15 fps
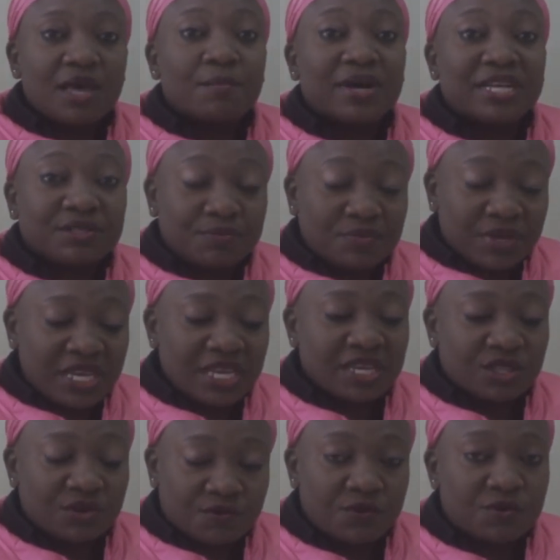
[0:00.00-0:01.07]
but being
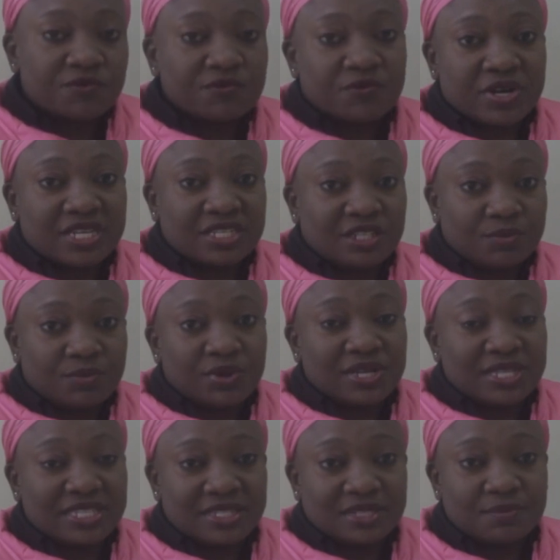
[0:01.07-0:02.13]
in the forefront in
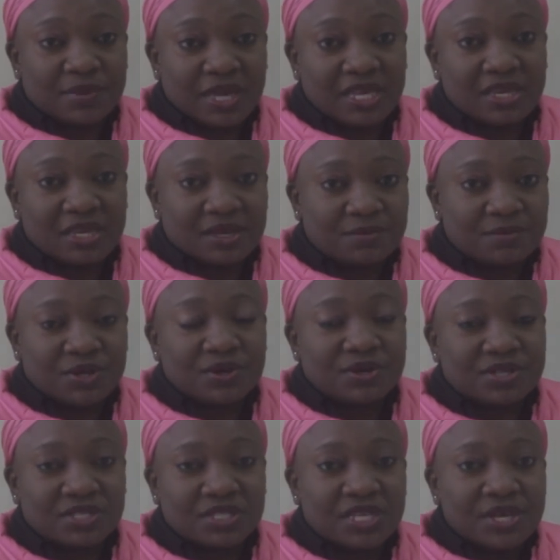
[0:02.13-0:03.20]
policy making,
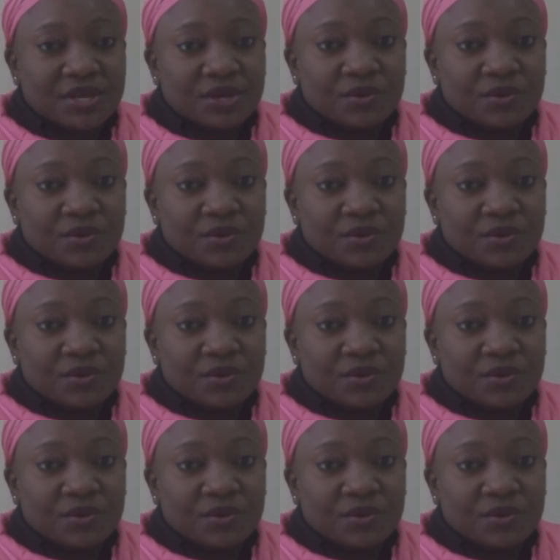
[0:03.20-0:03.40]
because